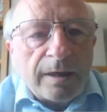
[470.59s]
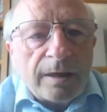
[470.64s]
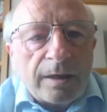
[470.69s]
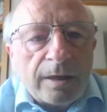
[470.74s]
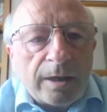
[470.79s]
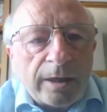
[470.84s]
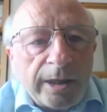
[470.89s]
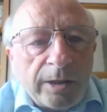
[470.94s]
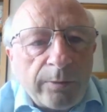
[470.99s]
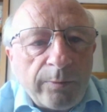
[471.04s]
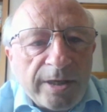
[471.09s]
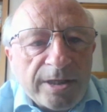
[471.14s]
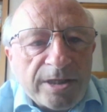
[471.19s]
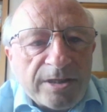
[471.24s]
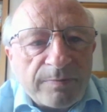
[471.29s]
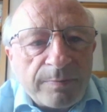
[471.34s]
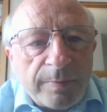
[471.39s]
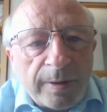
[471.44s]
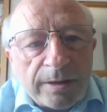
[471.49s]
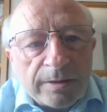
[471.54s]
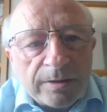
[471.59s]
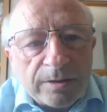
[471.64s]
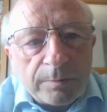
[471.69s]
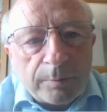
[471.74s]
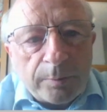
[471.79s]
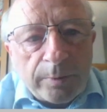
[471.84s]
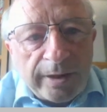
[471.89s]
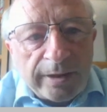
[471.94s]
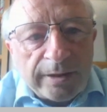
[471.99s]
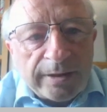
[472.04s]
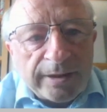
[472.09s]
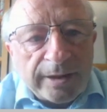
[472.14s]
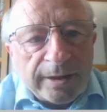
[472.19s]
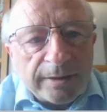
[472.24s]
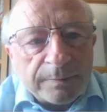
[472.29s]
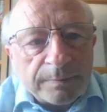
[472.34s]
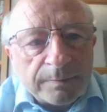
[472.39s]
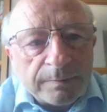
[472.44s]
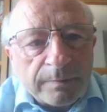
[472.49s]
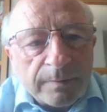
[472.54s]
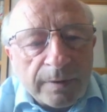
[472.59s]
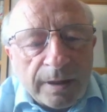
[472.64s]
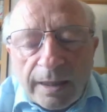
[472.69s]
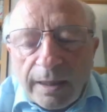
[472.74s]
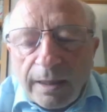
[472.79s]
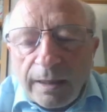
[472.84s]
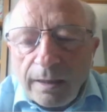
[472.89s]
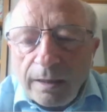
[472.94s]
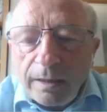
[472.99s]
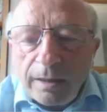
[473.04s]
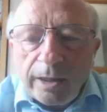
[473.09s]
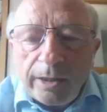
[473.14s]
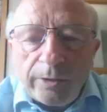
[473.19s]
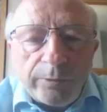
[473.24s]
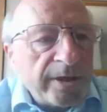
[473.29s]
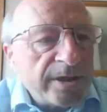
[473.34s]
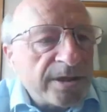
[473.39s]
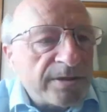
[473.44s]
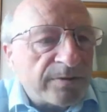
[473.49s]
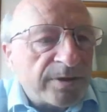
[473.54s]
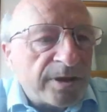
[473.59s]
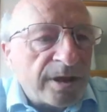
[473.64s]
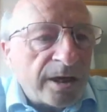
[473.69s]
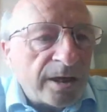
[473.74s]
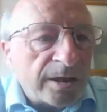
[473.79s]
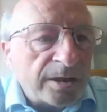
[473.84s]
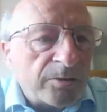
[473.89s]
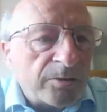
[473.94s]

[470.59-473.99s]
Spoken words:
higher rates of marital breakdown, higher rates of car